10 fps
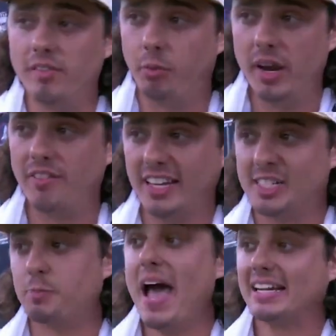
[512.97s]
We've, we've
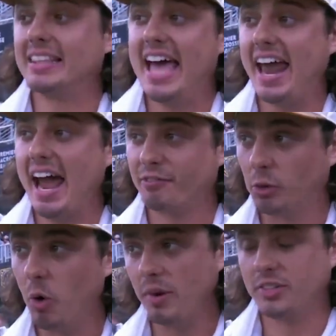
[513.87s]
expected that
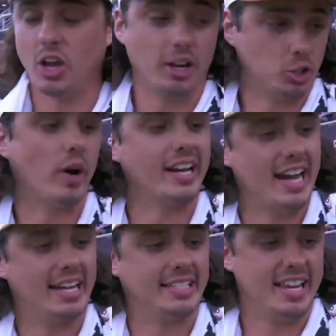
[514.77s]
after what we saw in
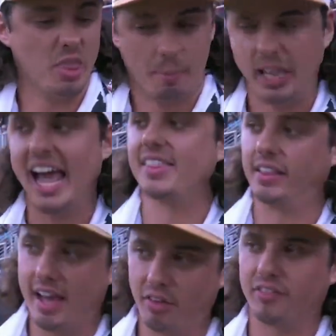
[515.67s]
2019. The
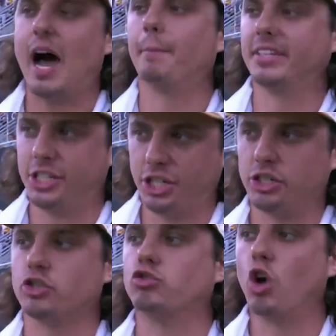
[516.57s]
play, the level of
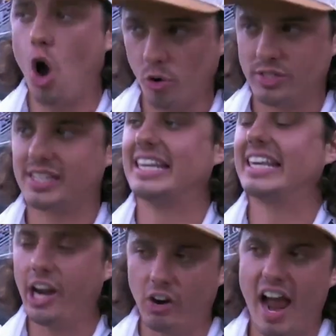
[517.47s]
competition just rose
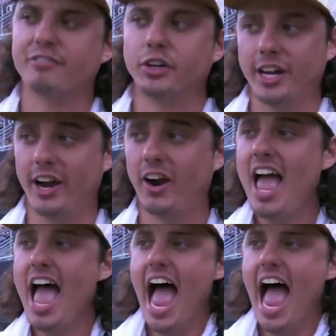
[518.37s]
year after year.